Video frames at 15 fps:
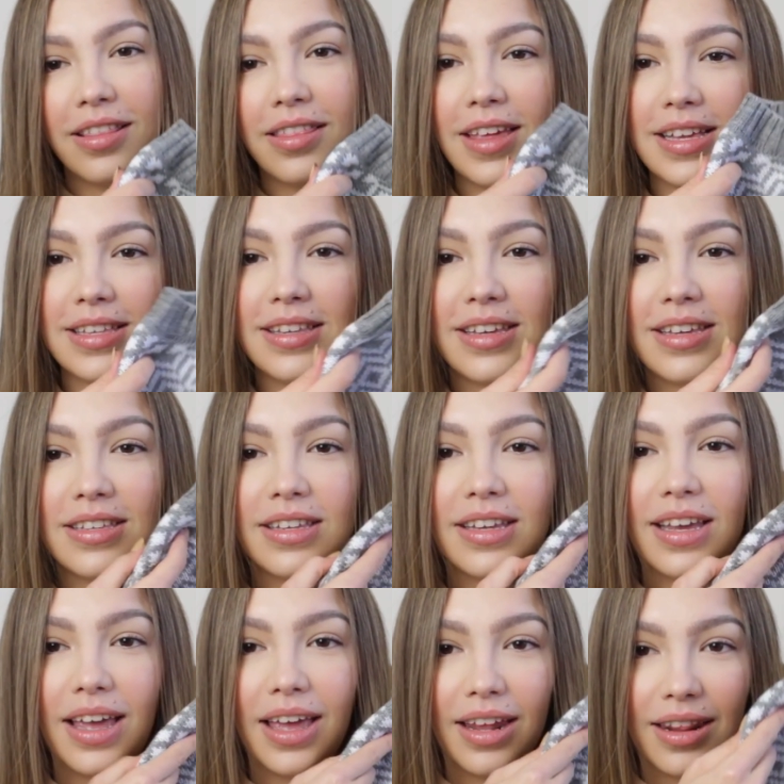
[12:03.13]
This is
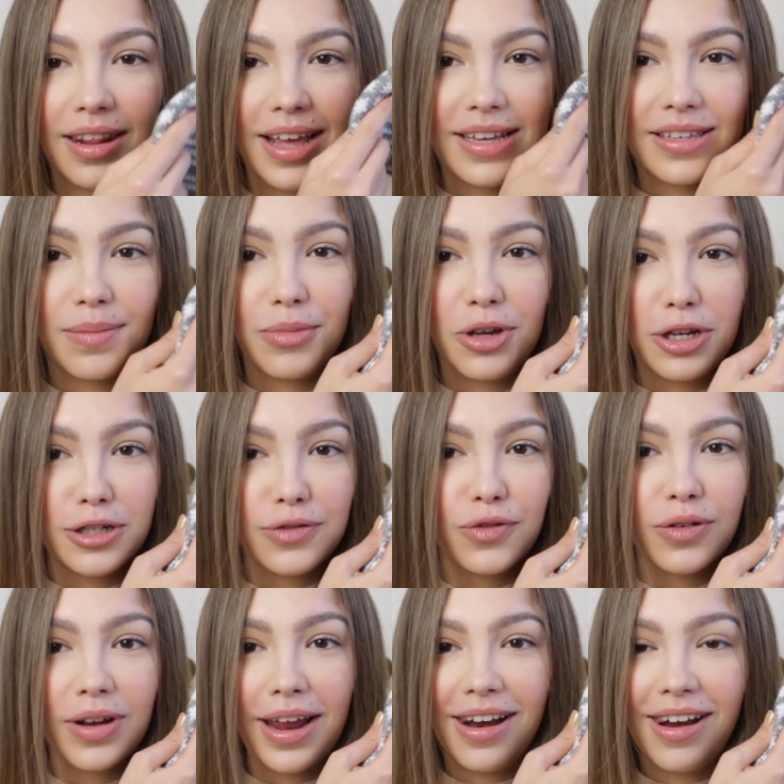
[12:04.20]
in this
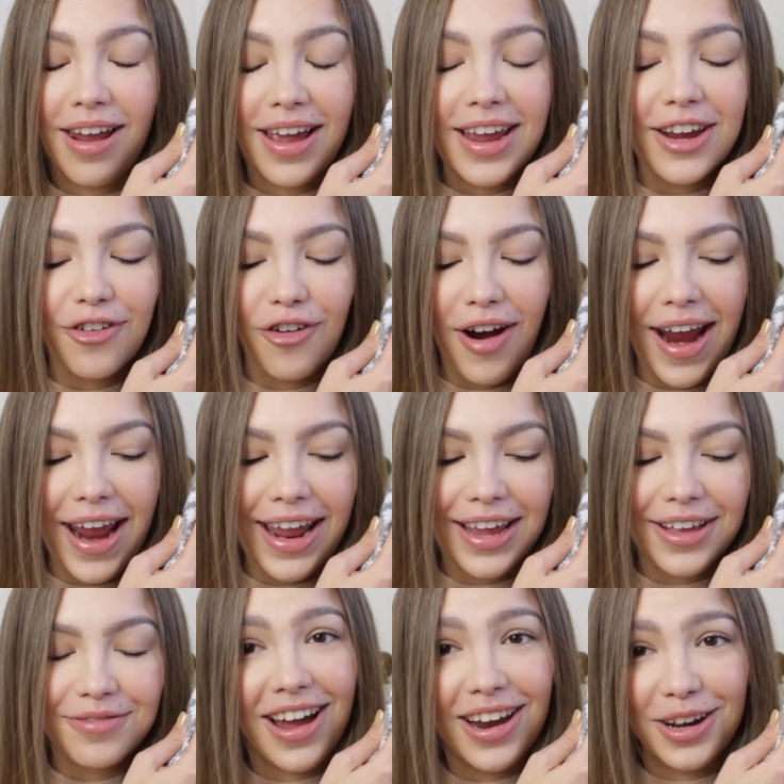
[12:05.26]
beautiful like light
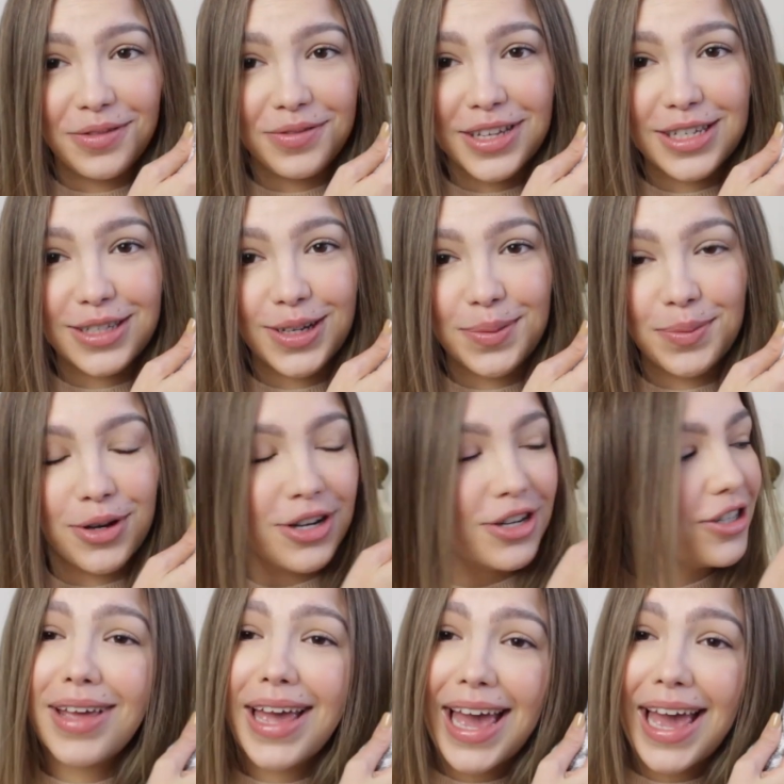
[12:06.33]
grey. I love this so much.